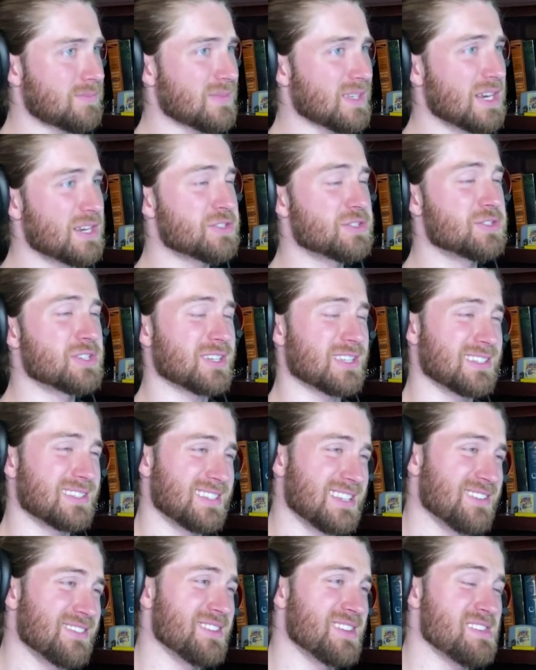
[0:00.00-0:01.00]
I should check the
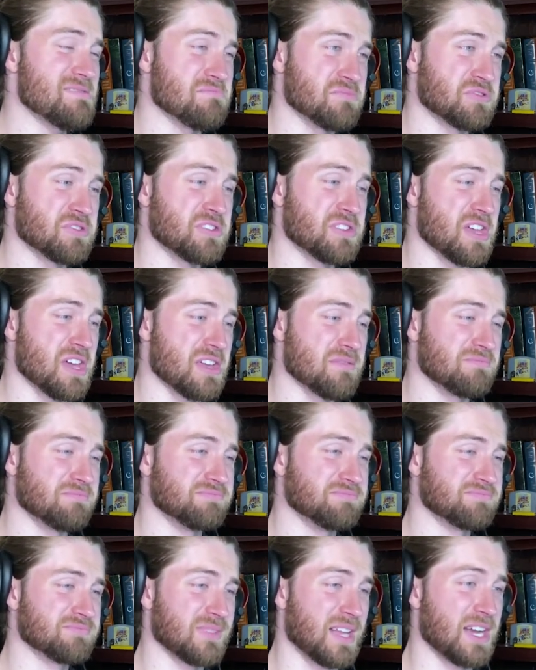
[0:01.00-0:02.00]
TV, shouldn't I?
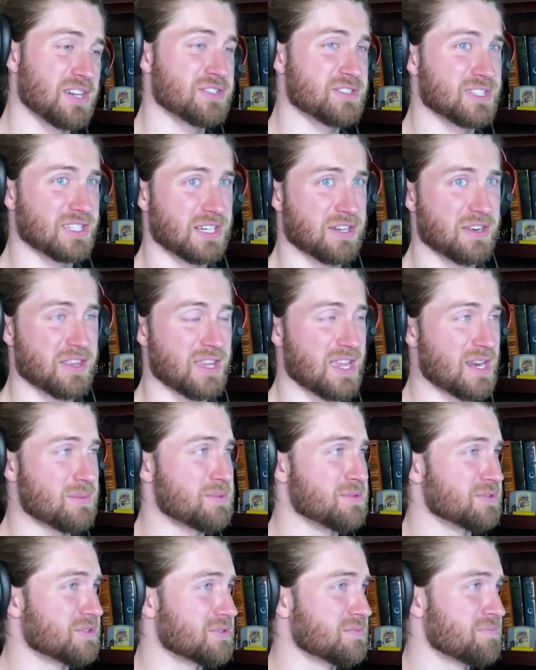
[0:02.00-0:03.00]
I should take care of the
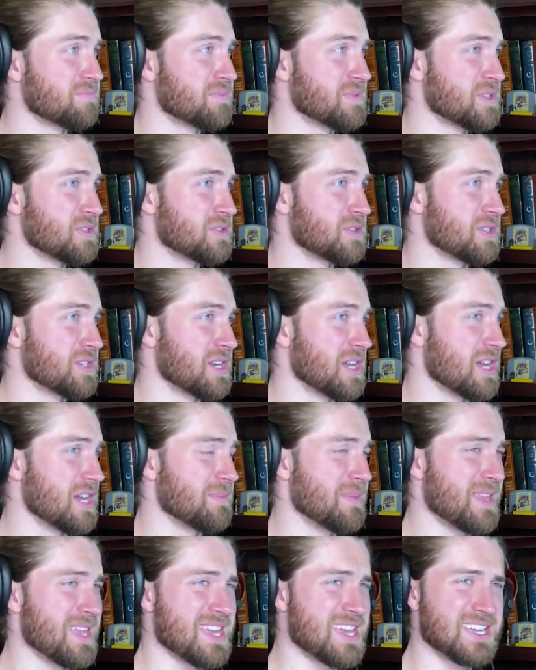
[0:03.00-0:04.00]
animals, shouldn't I?
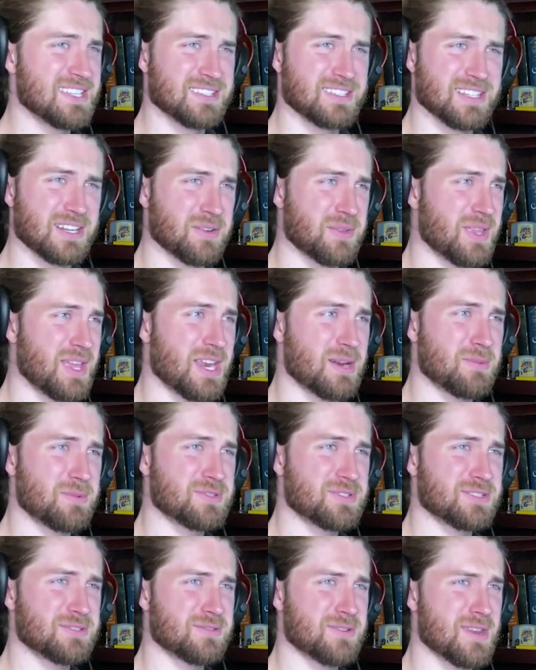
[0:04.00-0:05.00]
Did I do the animals
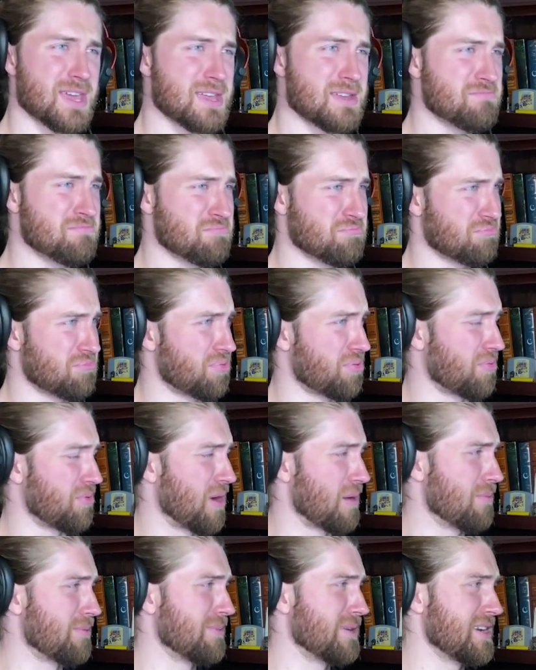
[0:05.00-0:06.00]
yesterday?
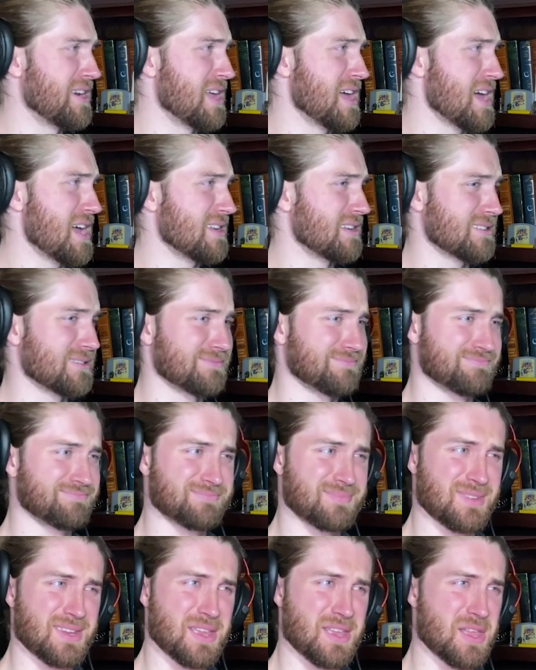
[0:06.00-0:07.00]
Probably not.
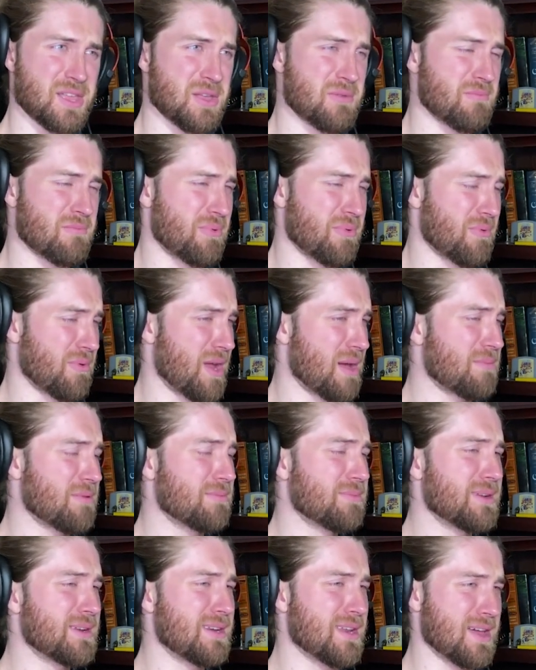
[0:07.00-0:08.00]

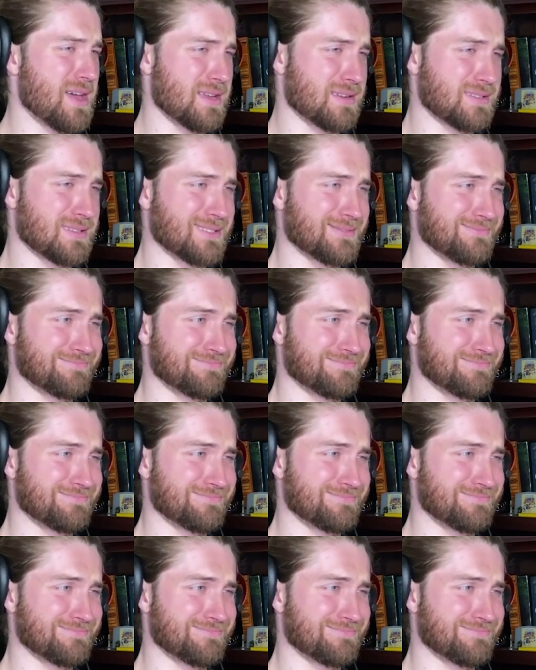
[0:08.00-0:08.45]
Probably not.